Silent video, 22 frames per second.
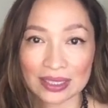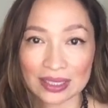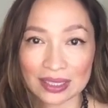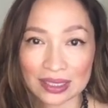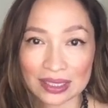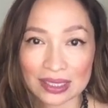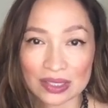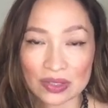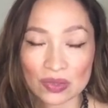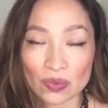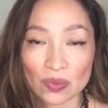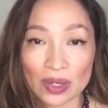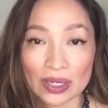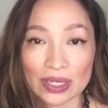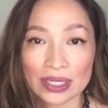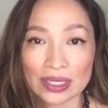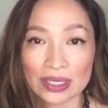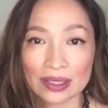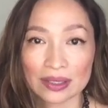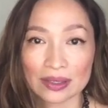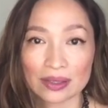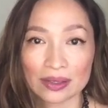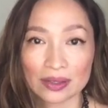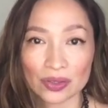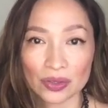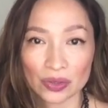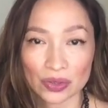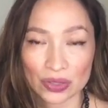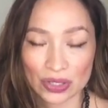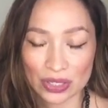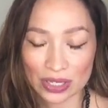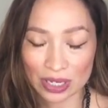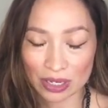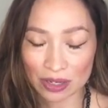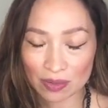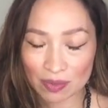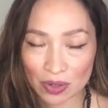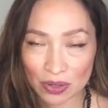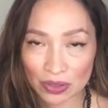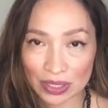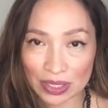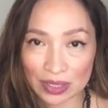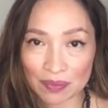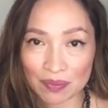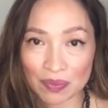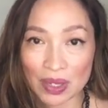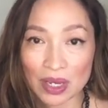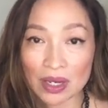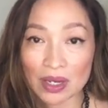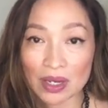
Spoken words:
is running your ceremony